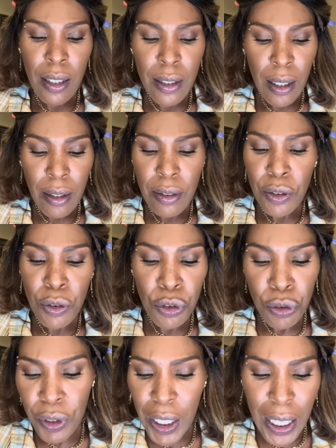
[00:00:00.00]
Dollar
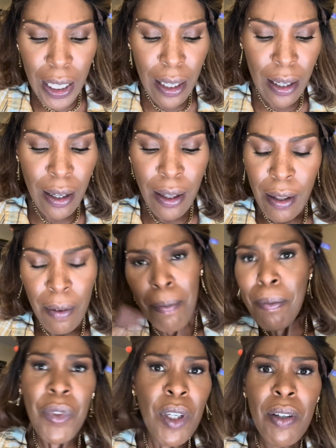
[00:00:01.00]
Tree.
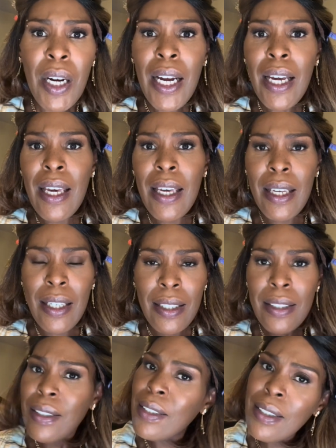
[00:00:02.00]
All
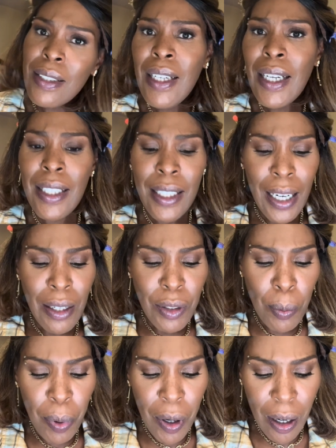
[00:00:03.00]
right, knocking it out
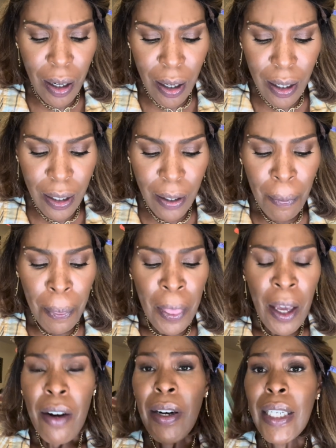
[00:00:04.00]
the park.
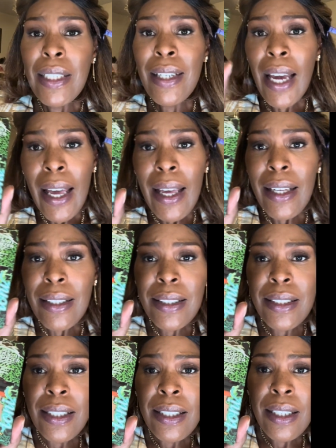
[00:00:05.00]
All right,
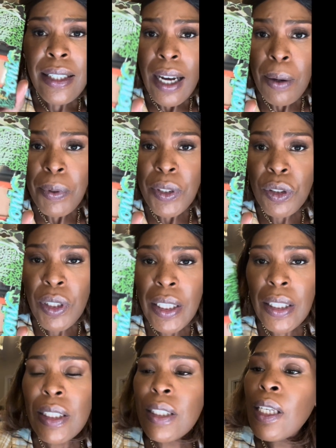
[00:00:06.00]
next, I want to try
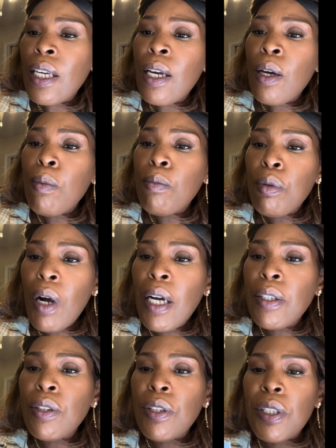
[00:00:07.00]
this
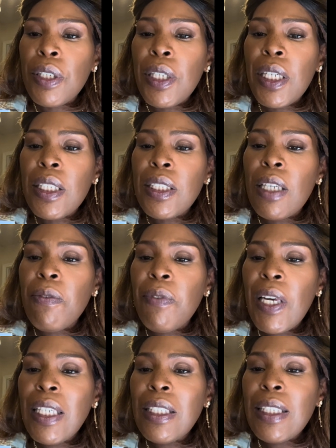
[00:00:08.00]
bronzer. It is a
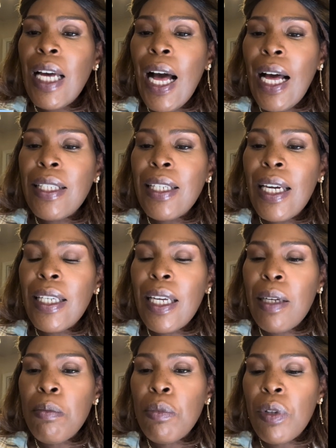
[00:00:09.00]
face highlight
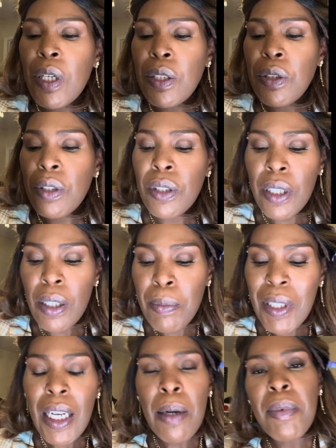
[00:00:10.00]
and bronzer. I
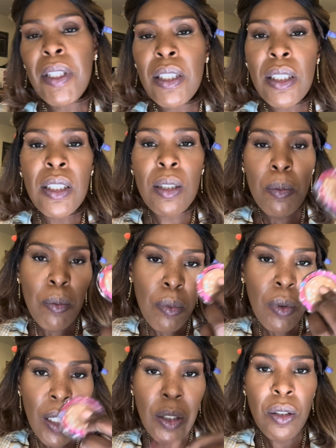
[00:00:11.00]
mean, this is a
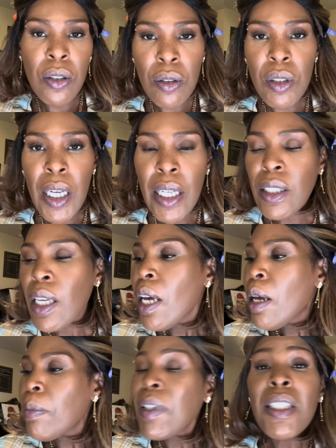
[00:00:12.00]
bronzer, yes,
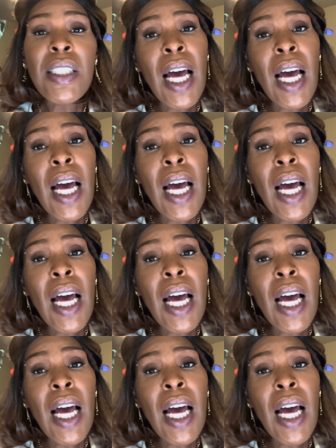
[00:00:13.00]
but this is a